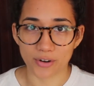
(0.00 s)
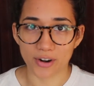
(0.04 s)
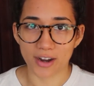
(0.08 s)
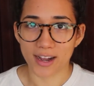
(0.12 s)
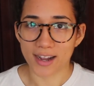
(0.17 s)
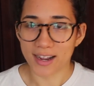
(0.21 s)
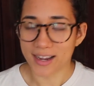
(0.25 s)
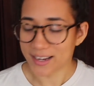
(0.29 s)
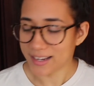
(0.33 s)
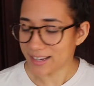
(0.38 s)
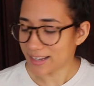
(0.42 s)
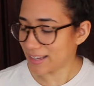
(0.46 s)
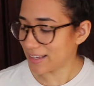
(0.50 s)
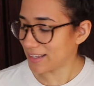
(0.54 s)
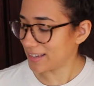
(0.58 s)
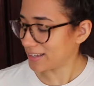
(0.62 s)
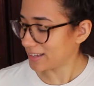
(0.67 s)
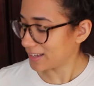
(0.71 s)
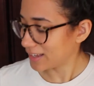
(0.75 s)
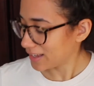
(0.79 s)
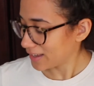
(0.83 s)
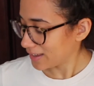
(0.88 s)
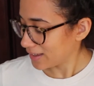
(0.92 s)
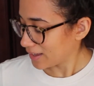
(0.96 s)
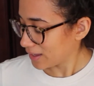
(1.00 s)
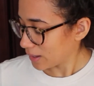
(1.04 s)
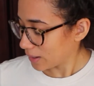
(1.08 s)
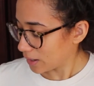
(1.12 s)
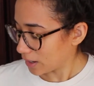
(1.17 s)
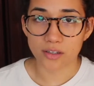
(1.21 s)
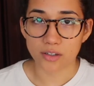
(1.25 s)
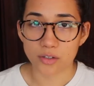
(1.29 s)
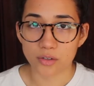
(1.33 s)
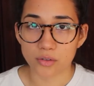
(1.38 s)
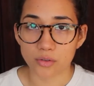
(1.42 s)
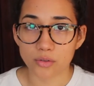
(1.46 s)
cry
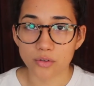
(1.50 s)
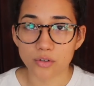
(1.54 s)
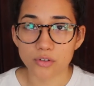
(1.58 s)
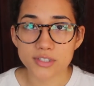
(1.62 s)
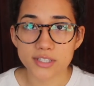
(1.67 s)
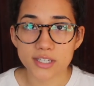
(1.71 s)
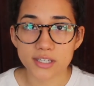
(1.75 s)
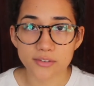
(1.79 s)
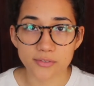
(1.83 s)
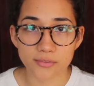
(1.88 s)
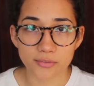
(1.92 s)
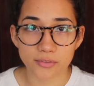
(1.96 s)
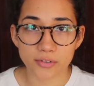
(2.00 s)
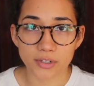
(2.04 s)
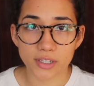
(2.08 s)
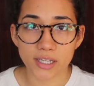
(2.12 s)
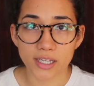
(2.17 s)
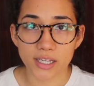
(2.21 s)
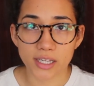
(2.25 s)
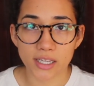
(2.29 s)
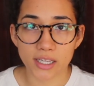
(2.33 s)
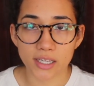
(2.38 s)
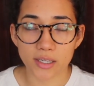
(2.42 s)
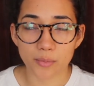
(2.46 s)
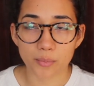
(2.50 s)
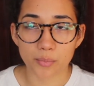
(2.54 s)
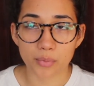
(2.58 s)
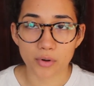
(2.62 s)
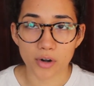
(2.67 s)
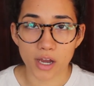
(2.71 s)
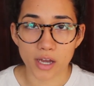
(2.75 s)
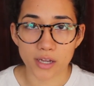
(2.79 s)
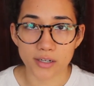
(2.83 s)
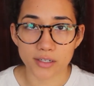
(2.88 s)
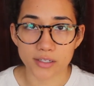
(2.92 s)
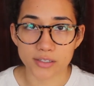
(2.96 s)
cruelty-free
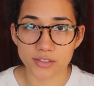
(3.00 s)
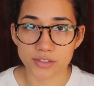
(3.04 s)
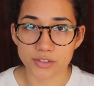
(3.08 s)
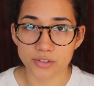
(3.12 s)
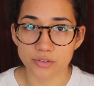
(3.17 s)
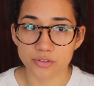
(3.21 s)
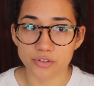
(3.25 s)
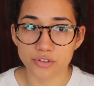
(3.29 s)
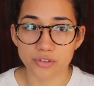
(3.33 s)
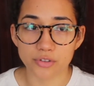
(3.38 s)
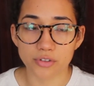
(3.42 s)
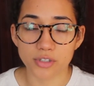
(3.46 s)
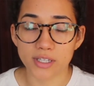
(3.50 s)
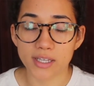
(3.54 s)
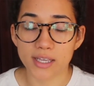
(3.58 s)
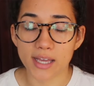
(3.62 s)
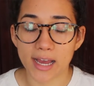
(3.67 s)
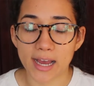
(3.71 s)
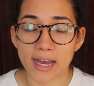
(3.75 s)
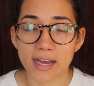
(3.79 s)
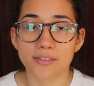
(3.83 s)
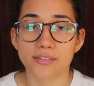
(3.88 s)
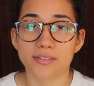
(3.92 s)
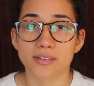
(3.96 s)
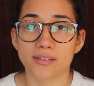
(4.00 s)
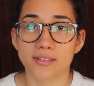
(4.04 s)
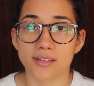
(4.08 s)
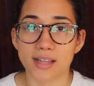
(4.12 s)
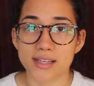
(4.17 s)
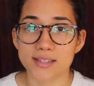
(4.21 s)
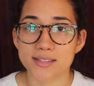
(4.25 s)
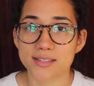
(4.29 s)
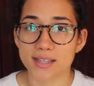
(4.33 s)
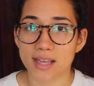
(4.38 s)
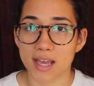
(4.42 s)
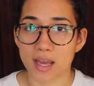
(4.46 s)
products usually have
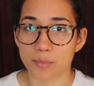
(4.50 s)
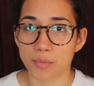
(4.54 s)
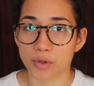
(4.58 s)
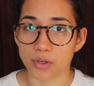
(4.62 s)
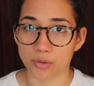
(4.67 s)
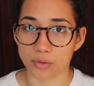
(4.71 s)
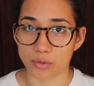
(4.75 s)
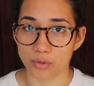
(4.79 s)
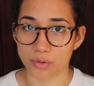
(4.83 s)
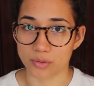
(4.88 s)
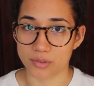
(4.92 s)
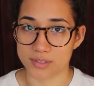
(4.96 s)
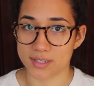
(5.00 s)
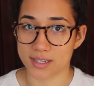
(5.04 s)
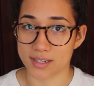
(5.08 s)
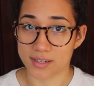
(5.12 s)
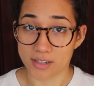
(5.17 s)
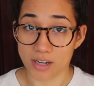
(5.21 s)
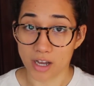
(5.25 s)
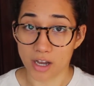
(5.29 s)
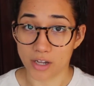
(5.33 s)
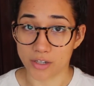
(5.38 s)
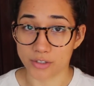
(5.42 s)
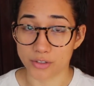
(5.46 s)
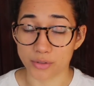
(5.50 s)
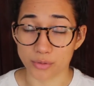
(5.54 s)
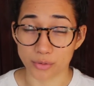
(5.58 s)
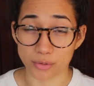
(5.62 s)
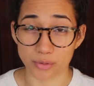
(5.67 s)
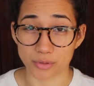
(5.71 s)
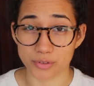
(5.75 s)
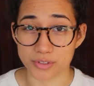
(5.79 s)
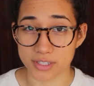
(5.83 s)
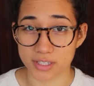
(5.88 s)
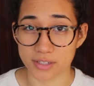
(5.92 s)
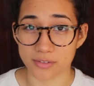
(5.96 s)
less chemicals than
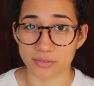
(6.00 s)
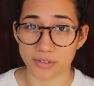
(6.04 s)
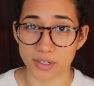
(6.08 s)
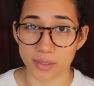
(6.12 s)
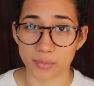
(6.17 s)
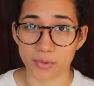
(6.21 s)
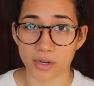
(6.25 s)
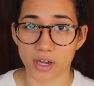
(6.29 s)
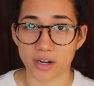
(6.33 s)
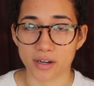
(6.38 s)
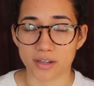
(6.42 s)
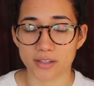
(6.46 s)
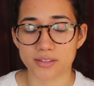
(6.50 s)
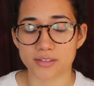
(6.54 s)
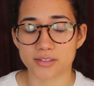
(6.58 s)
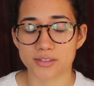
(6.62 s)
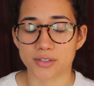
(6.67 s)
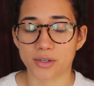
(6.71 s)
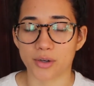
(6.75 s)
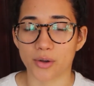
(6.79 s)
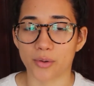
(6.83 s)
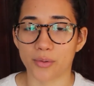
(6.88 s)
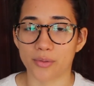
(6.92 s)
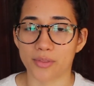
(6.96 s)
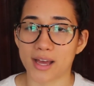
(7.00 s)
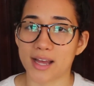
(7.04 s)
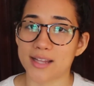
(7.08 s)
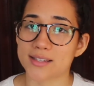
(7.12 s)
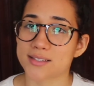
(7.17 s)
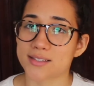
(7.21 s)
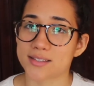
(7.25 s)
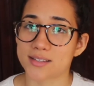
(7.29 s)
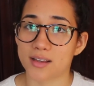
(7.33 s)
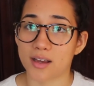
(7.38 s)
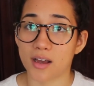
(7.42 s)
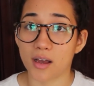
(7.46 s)
non-cruelty-free products so
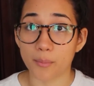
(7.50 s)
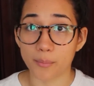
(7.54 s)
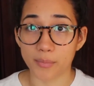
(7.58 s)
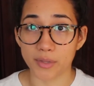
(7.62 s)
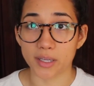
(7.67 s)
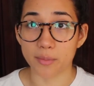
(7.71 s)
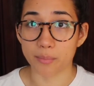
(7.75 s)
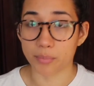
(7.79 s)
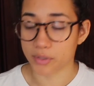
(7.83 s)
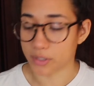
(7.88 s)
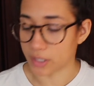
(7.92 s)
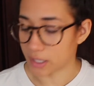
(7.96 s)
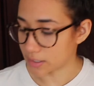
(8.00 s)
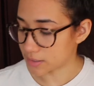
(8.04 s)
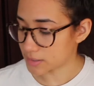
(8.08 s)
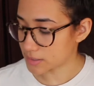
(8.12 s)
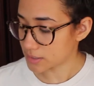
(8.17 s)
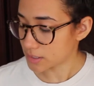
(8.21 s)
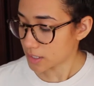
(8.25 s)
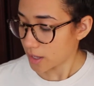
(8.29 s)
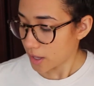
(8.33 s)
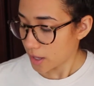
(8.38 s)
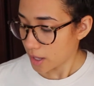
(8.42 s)
that's a big plus